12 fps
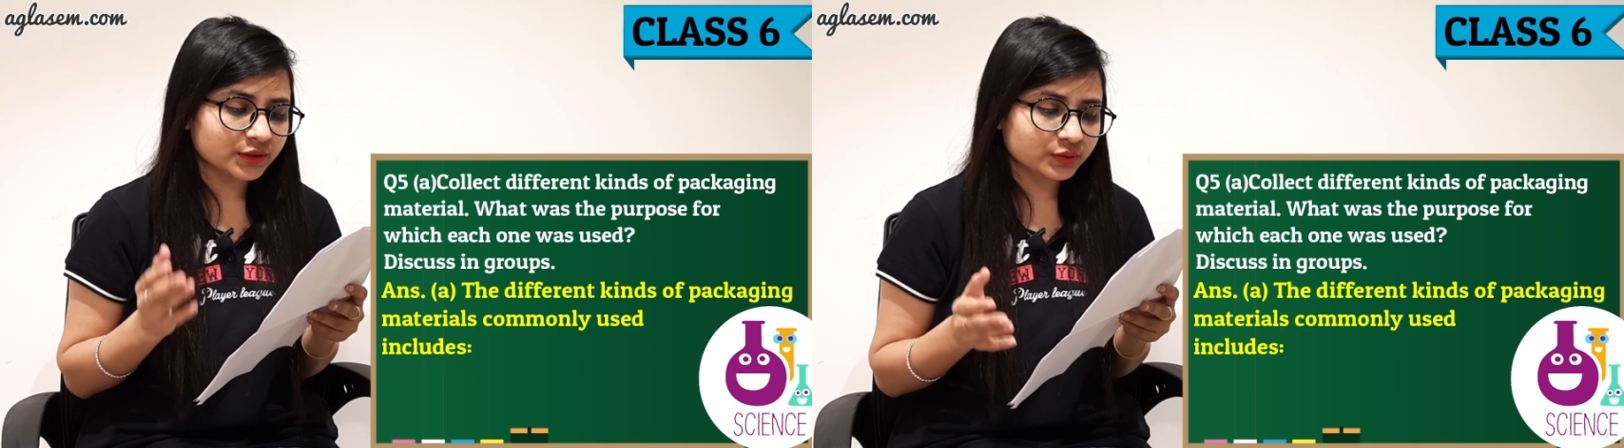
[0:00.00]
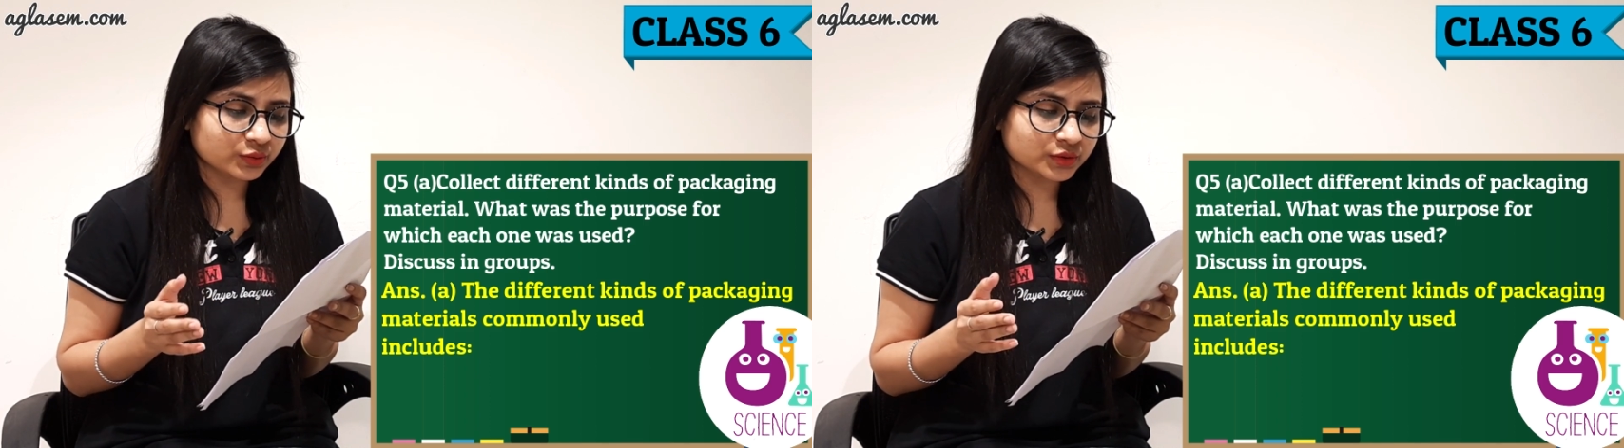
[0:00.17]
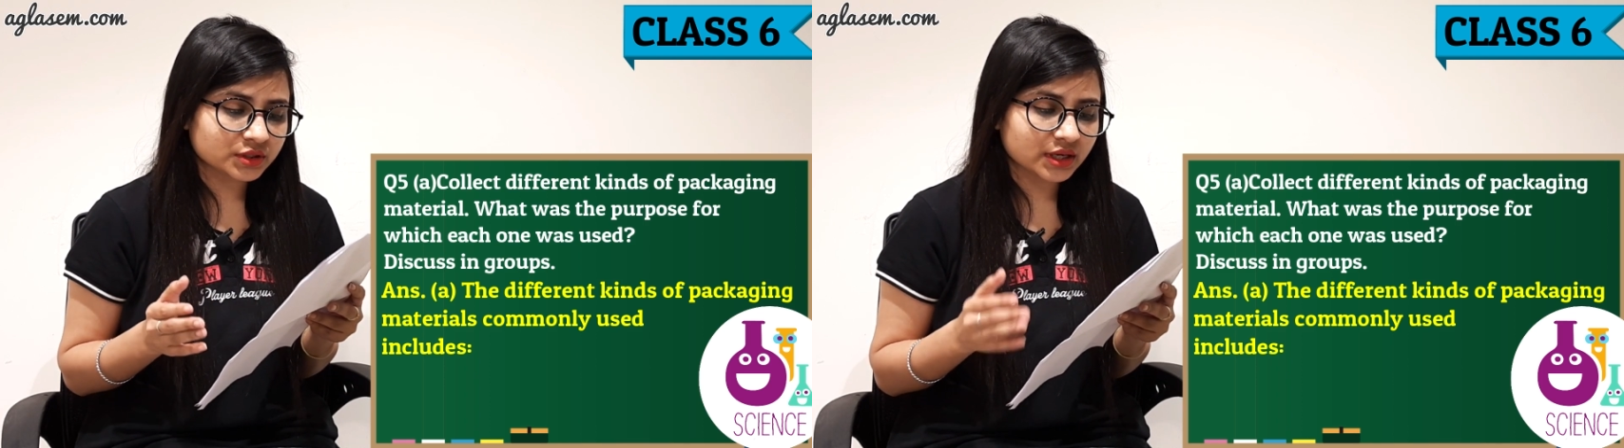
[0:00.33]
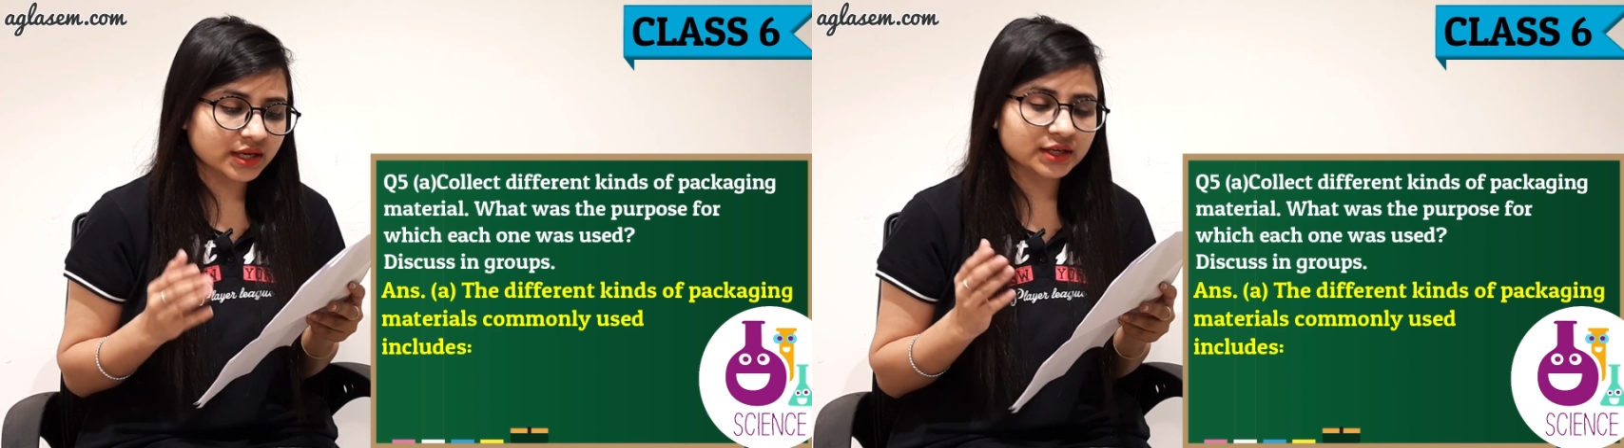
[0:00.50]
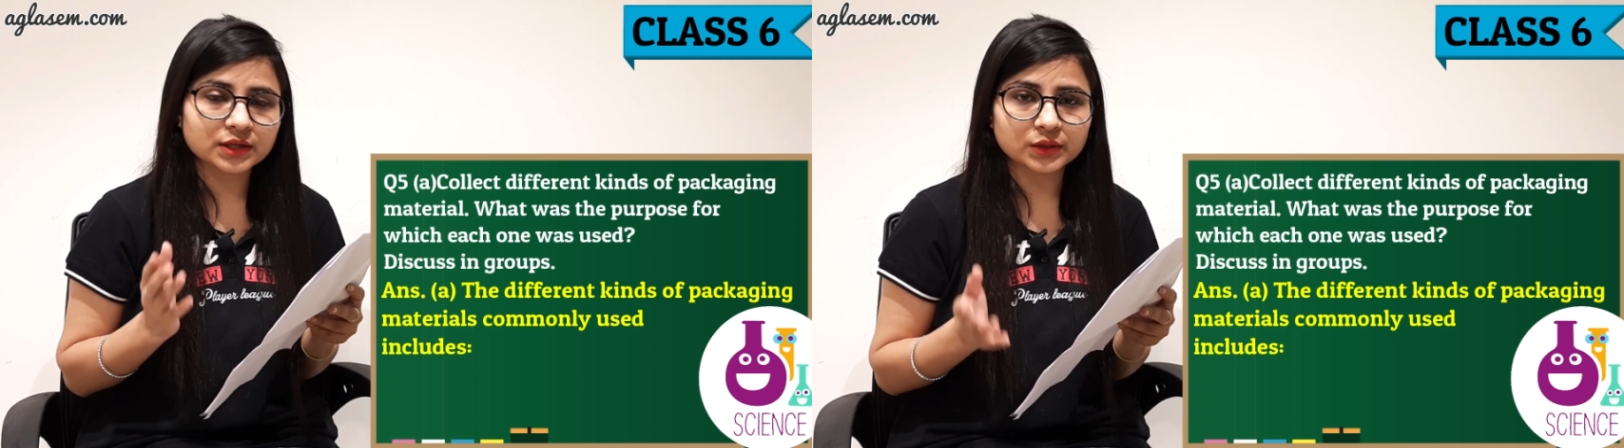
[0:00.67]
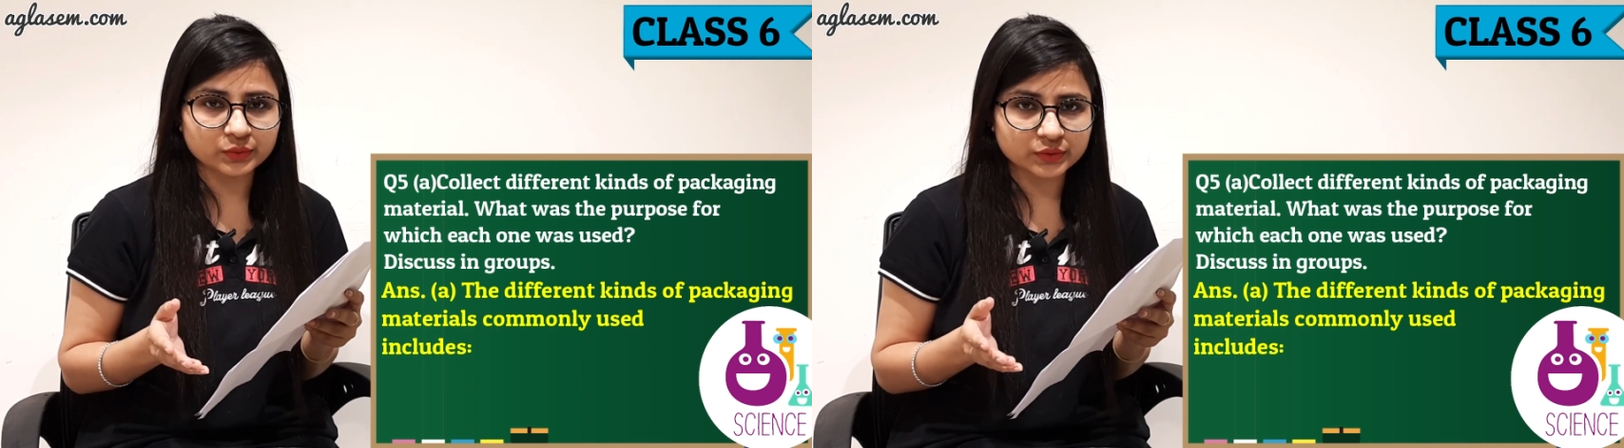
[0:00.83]
used
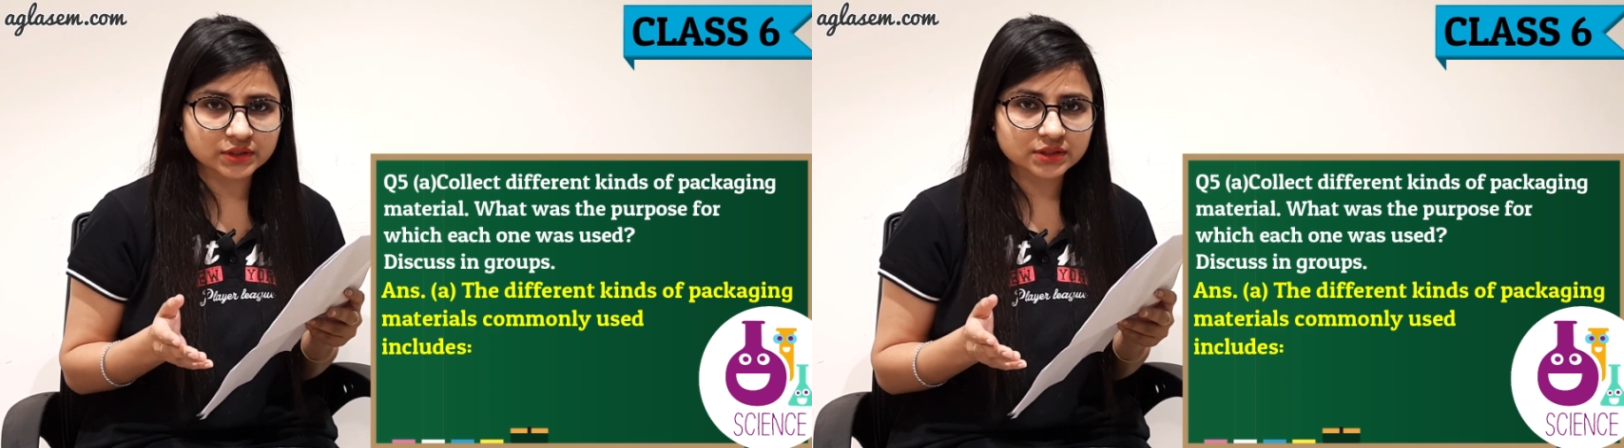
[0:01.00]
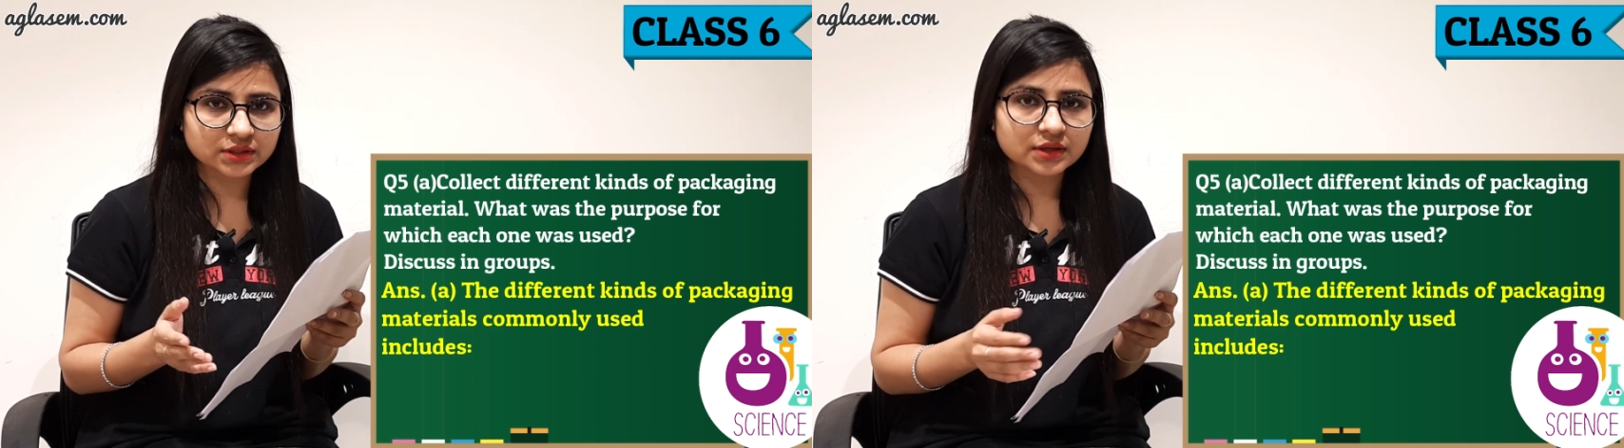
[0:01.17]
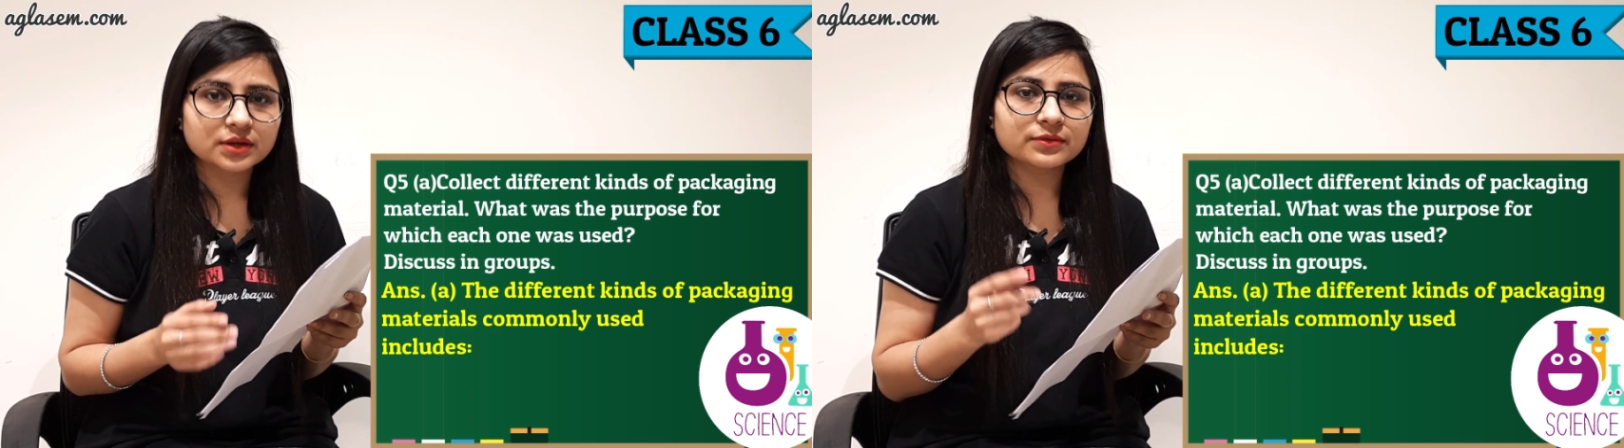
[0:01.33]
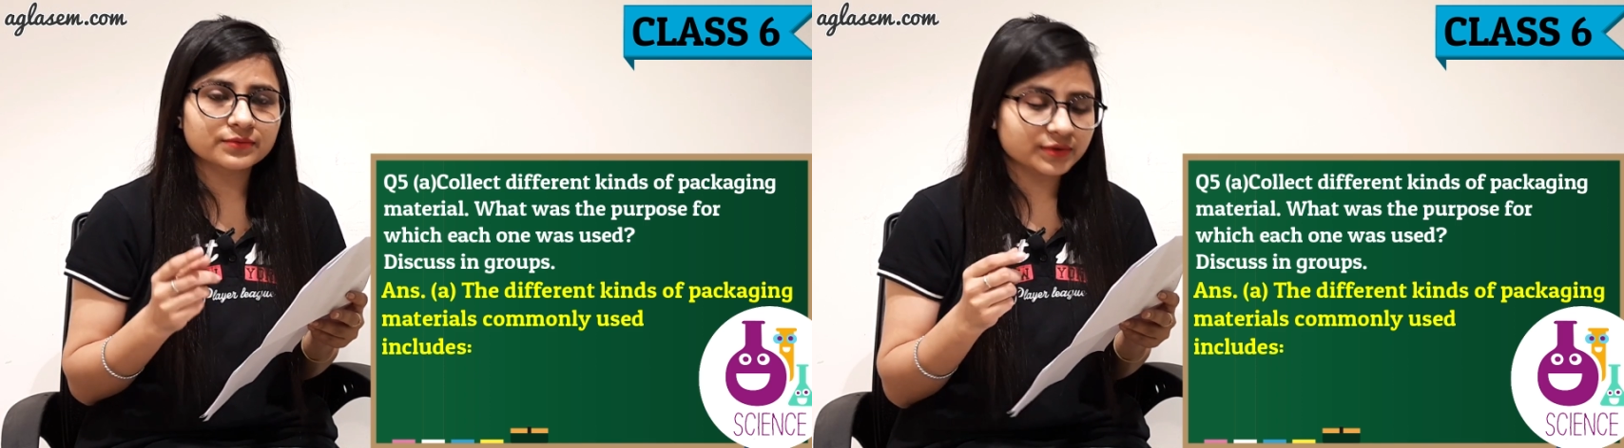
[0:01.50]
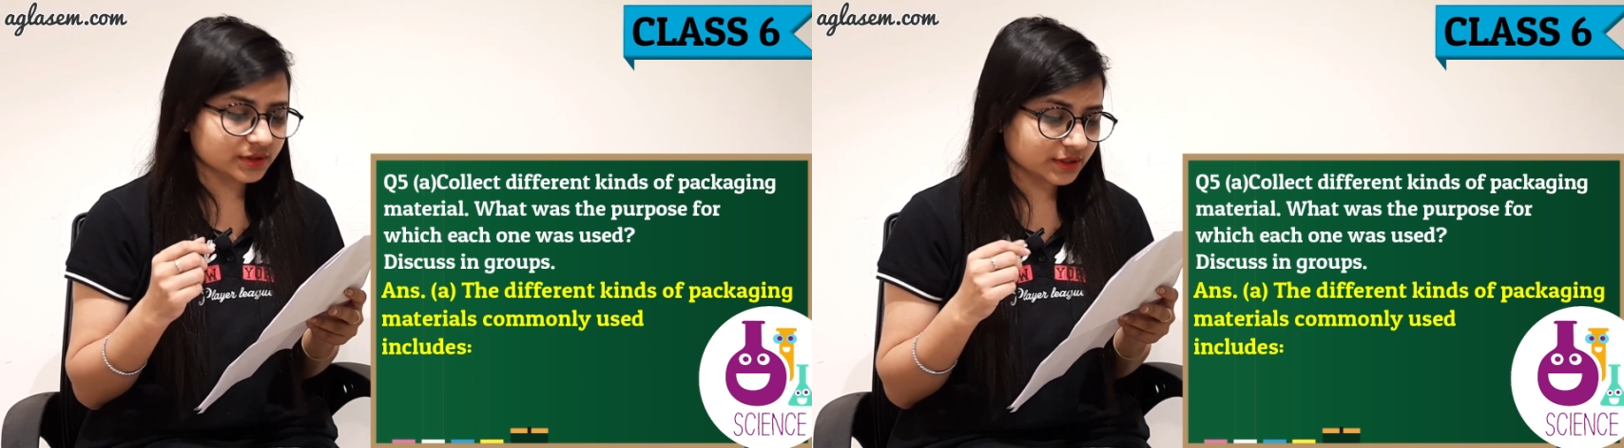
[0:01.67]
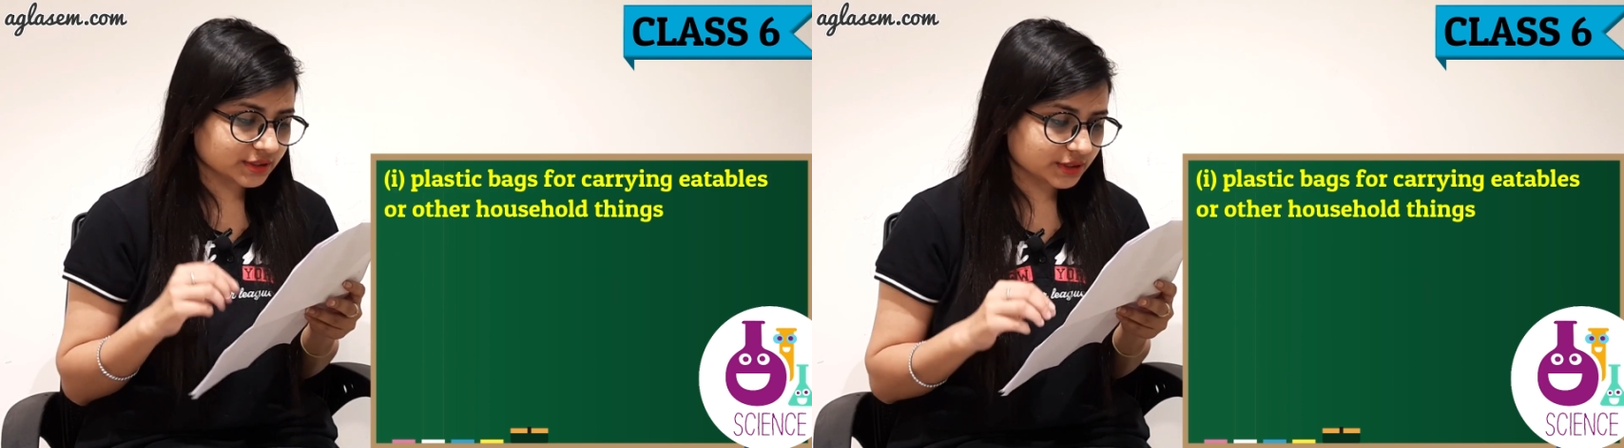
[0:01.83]
includes
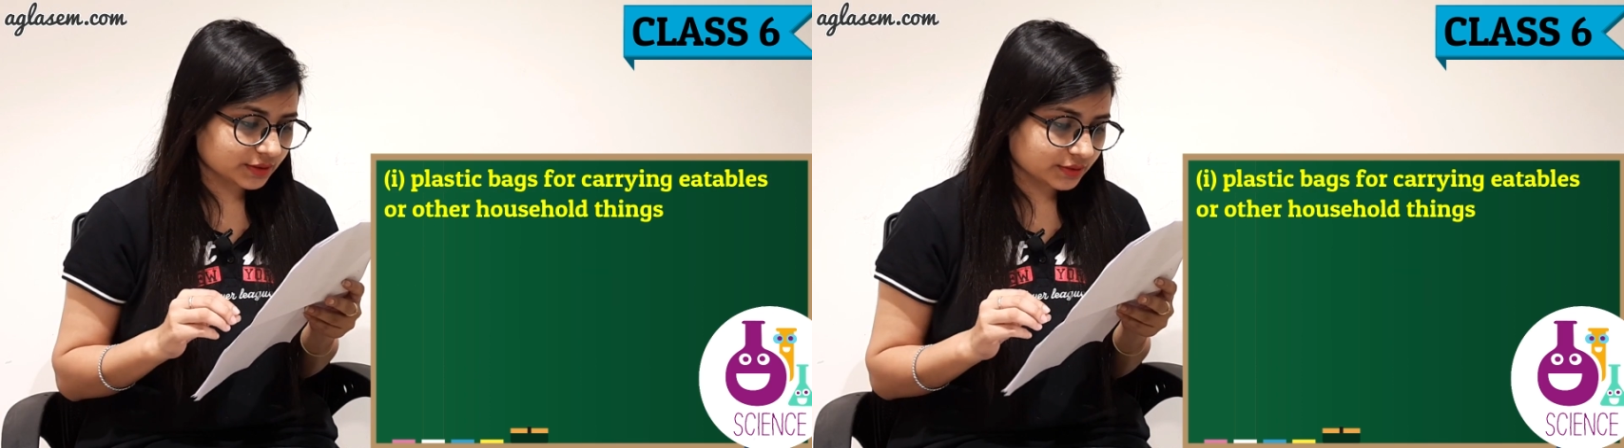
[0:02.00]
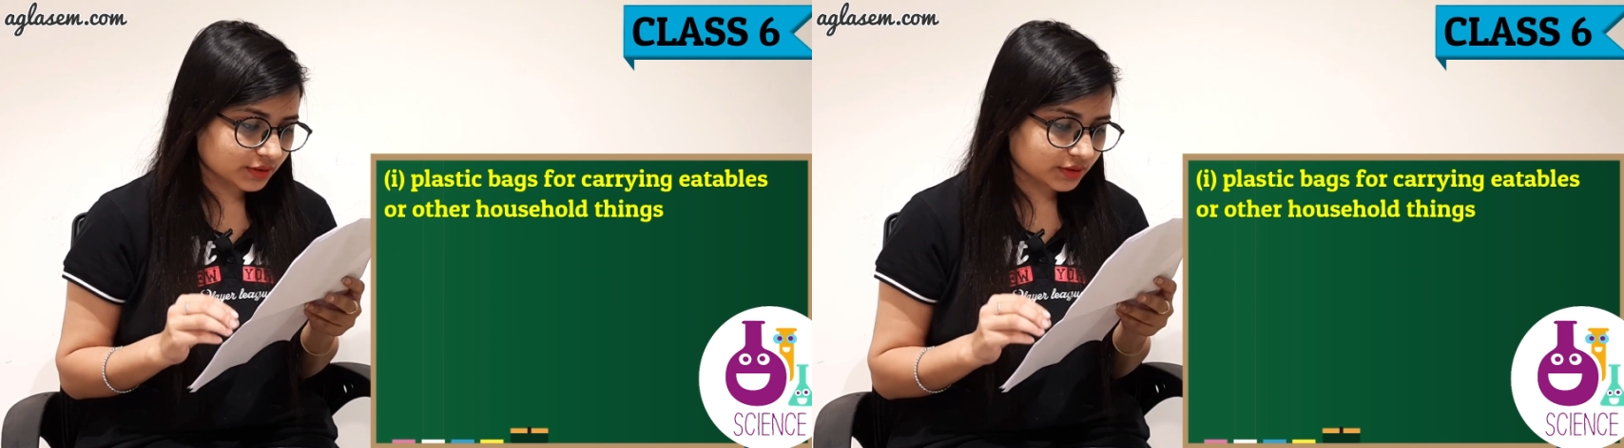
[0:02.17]
first,